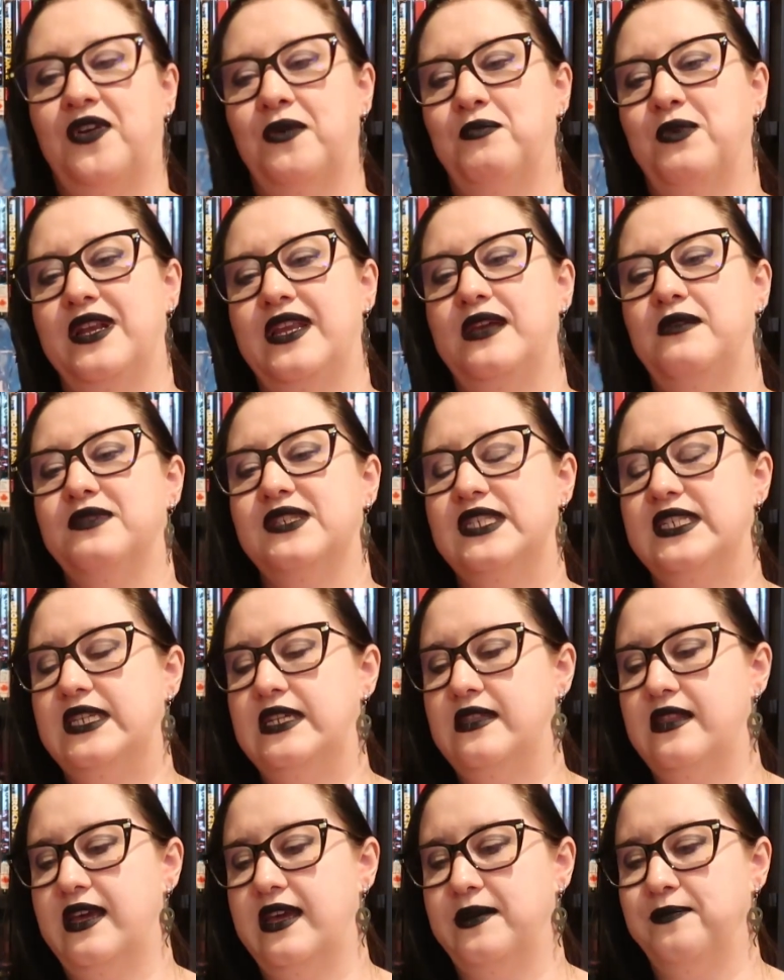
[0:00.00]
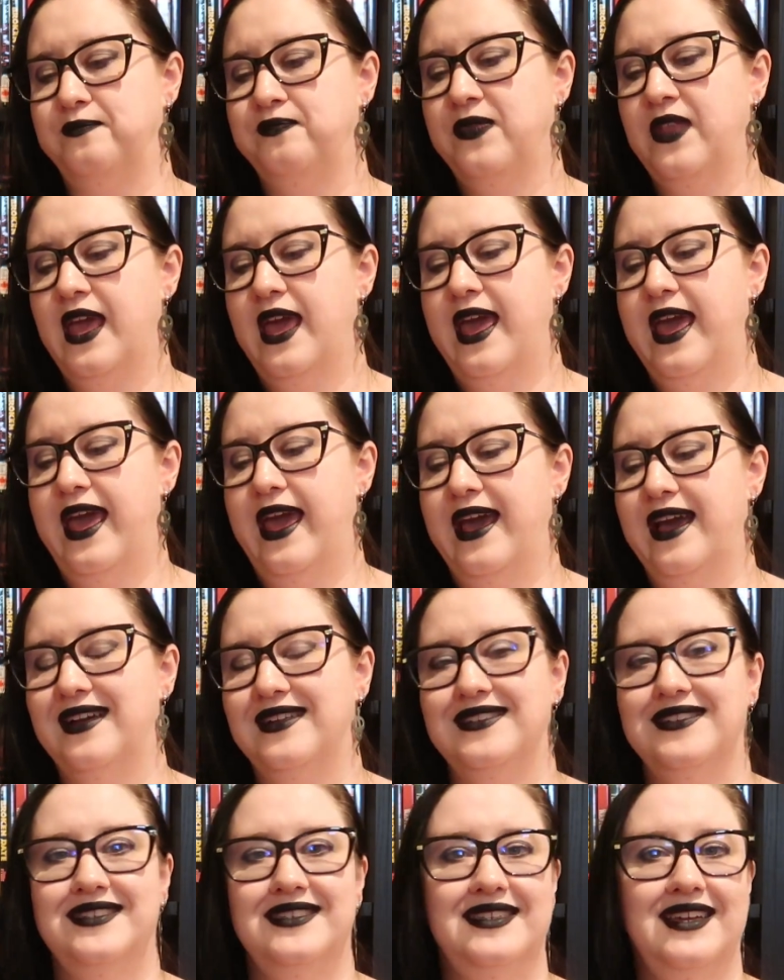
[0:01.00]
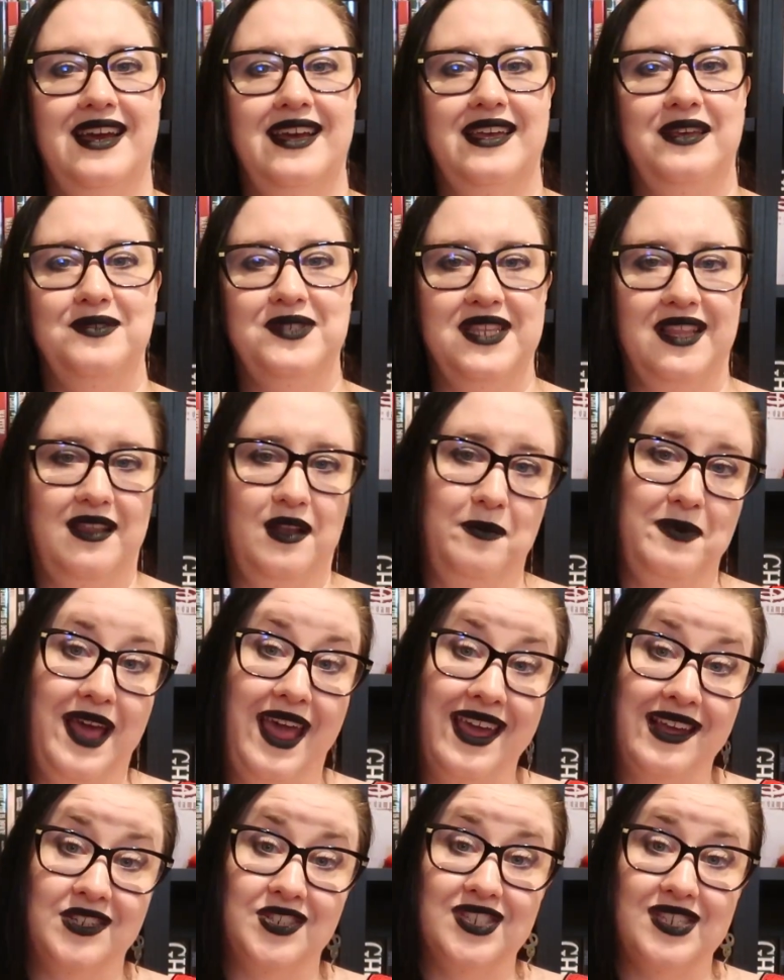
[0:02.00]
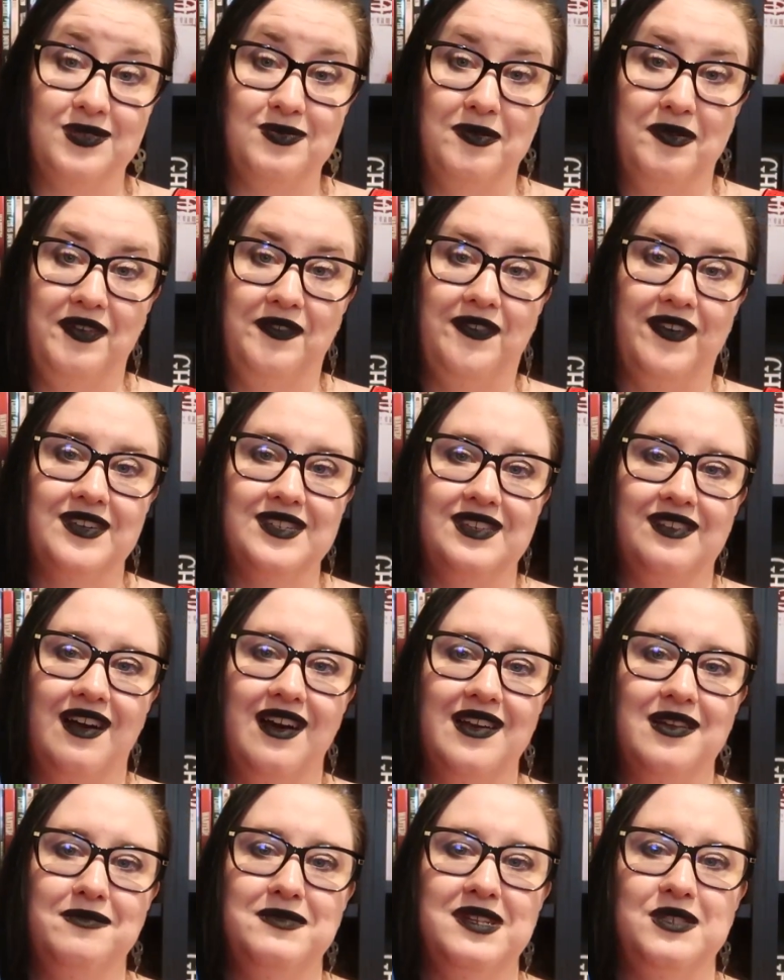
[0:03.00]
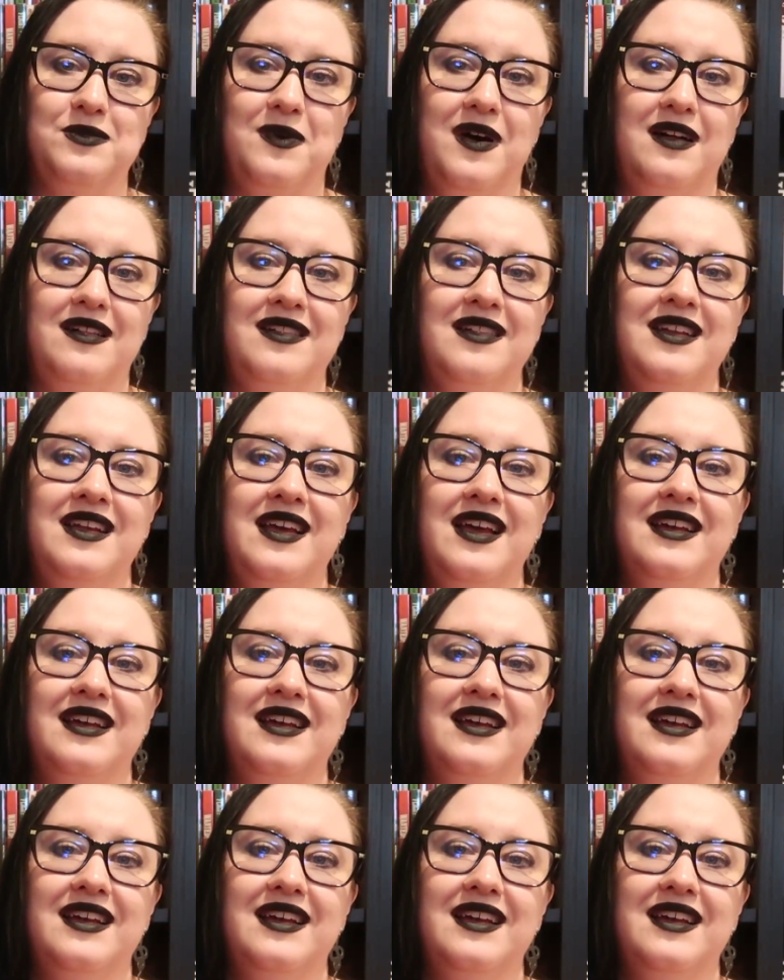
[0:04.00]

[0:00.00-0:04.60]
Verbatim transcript: from when he was teething, and uh, he was a little bit anxious when we first got him as well.